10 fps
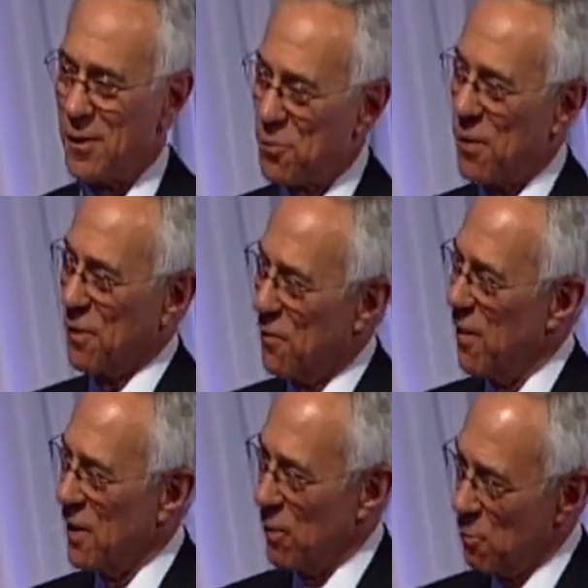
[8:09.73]
Well, it's really
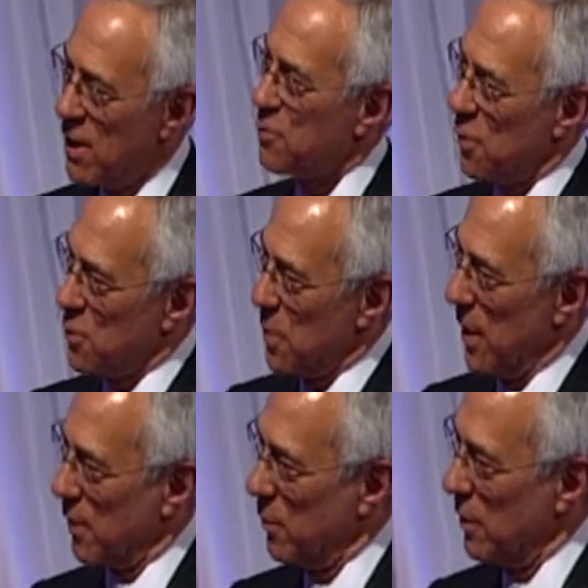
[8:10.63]
funny in
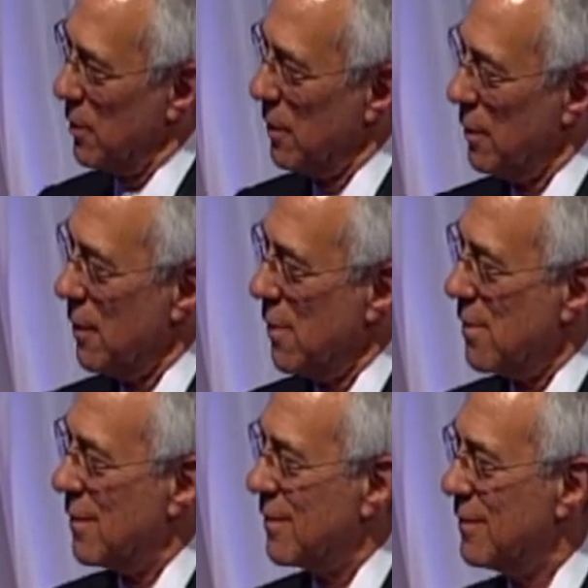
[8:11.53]
retrospect, but
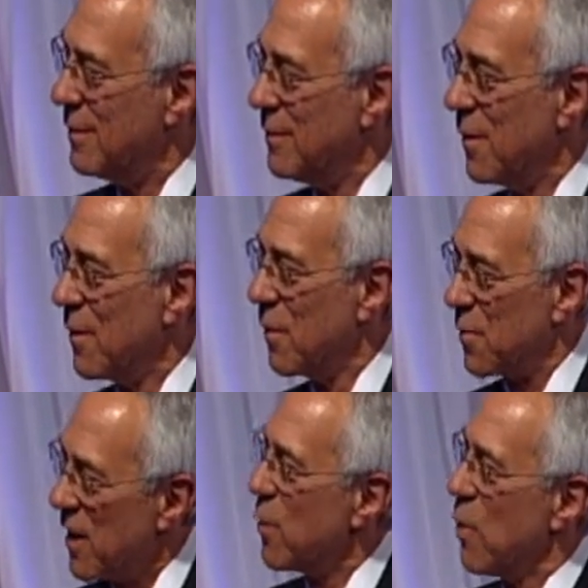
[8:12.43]

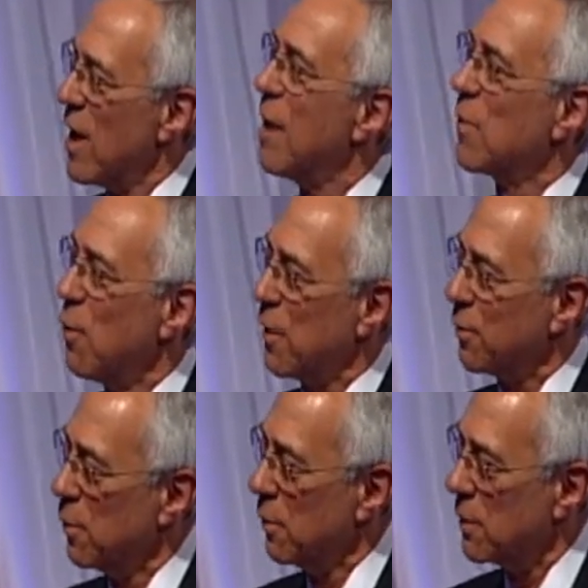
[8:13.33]
think of what I'm
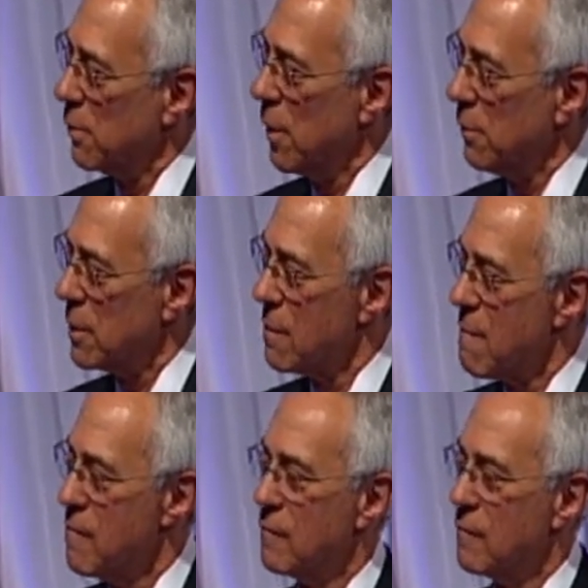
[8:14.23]
going through at the moment.